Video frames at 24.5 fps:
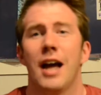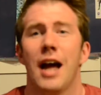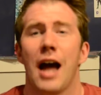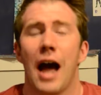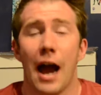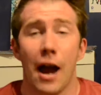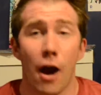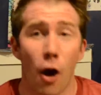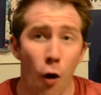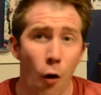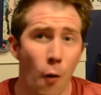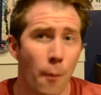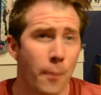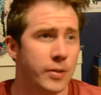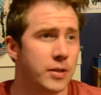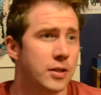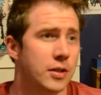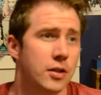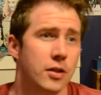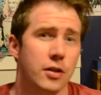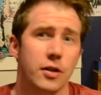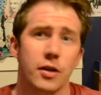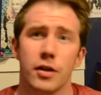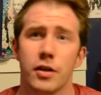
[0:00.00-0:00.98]
I hope it's
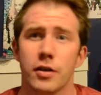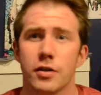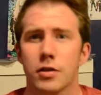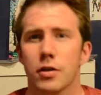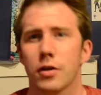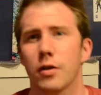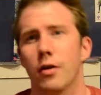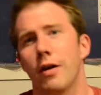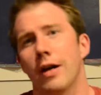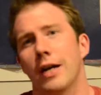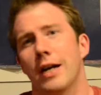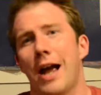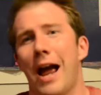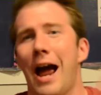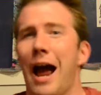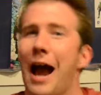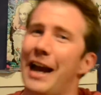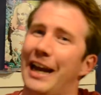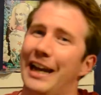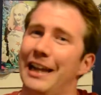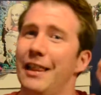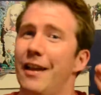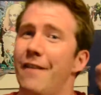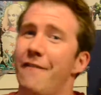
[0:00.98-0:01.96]
good so I
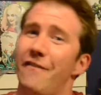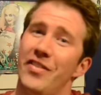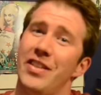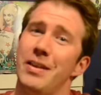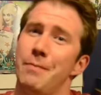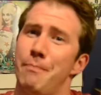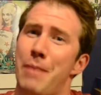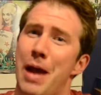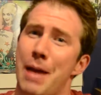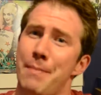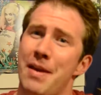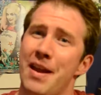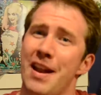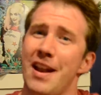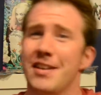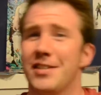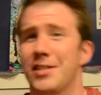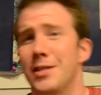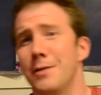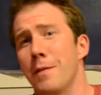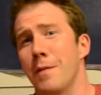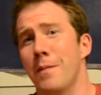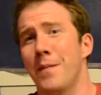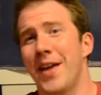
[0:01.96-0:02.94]
can love Batman and
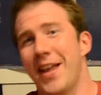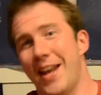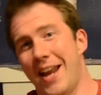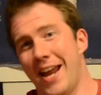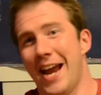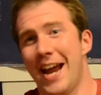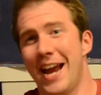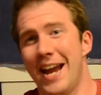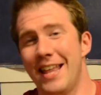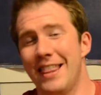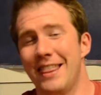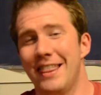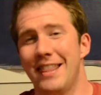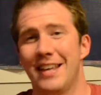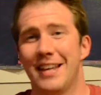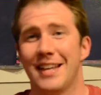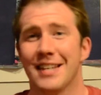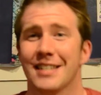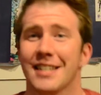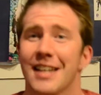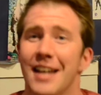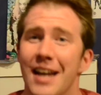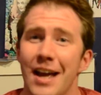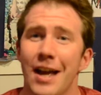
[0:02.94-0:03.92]
Superman and
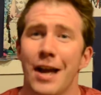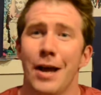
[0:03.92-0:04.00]
this.